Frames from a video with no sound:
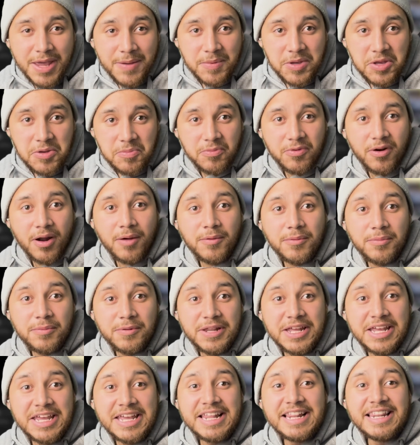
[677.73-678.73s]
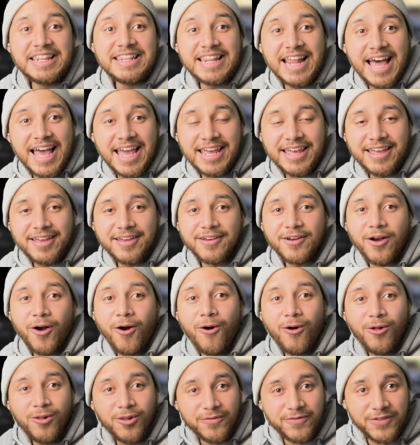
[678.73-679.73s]
probably like
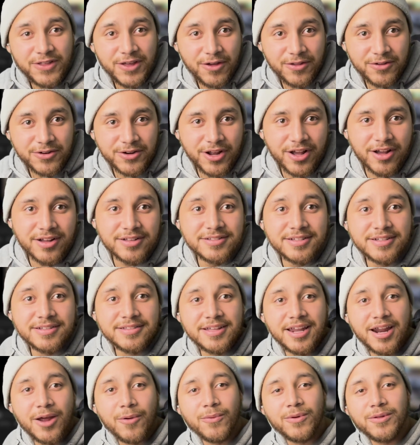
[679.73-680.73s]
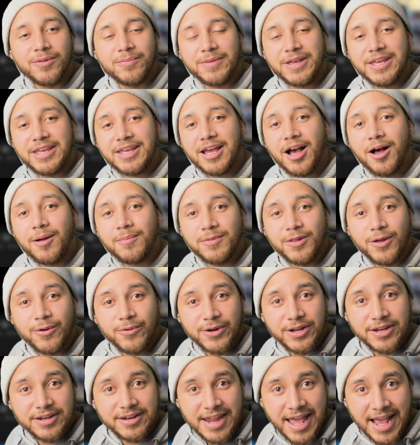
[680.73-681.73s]
all of the other content that I will be
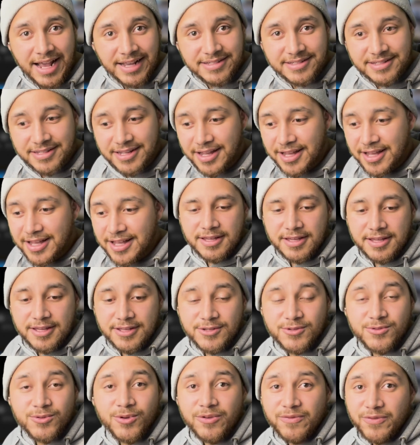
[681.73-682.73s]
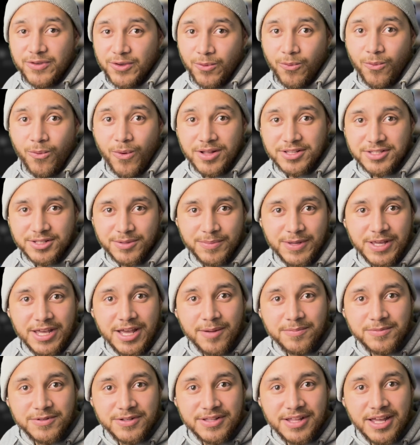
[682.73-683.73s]
uploading next. So if you want to be
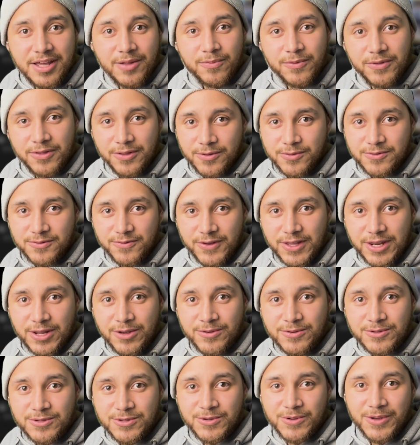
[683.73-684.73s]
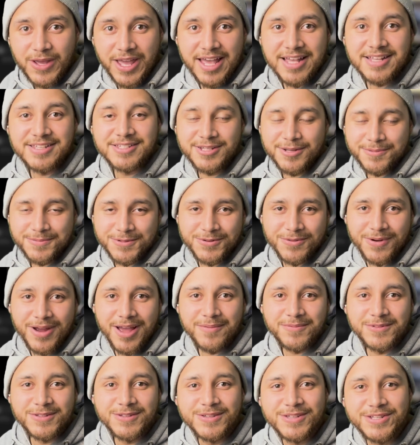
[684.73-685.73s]
up to date with those videos, you can
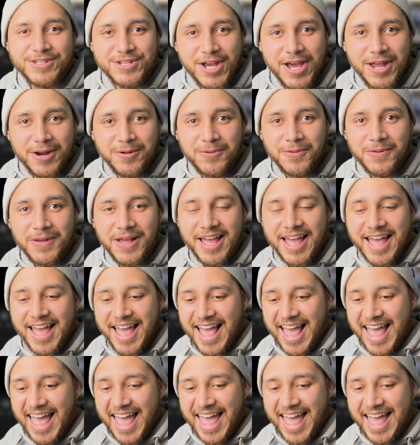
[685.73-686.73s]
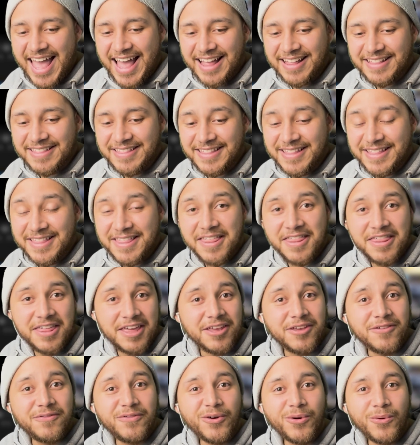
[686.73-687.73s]
subscribe to the channel. And thank
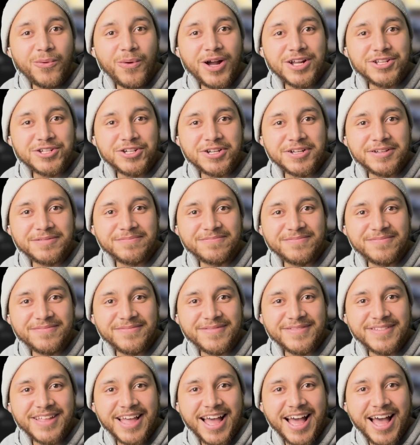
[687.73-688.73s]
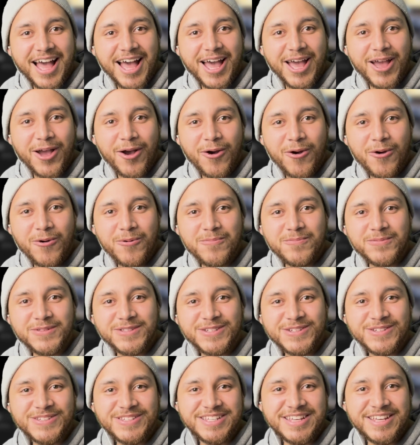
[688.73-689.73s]
you for watching. I hope
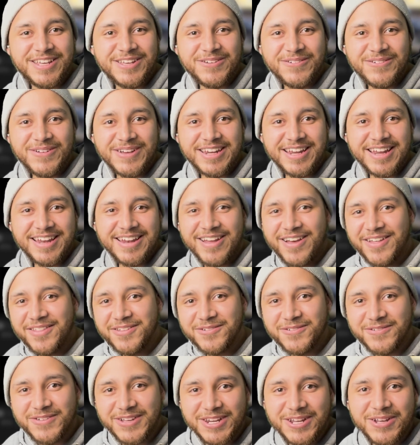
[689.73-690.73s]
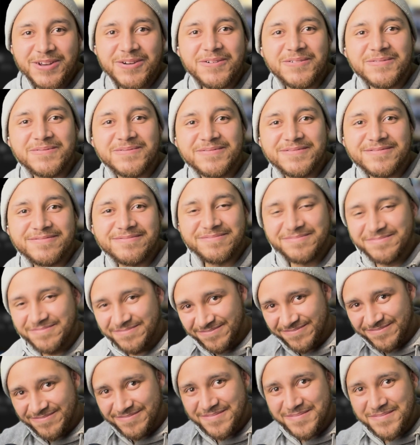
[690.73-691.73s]
to see you in another video.
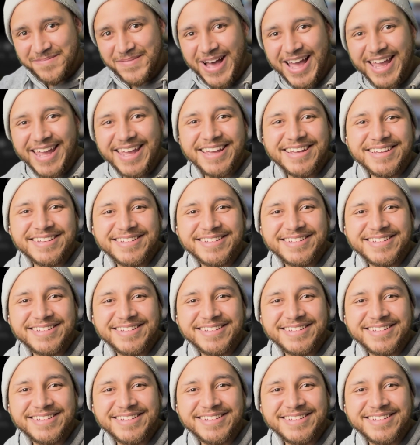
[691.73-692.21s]
Bye.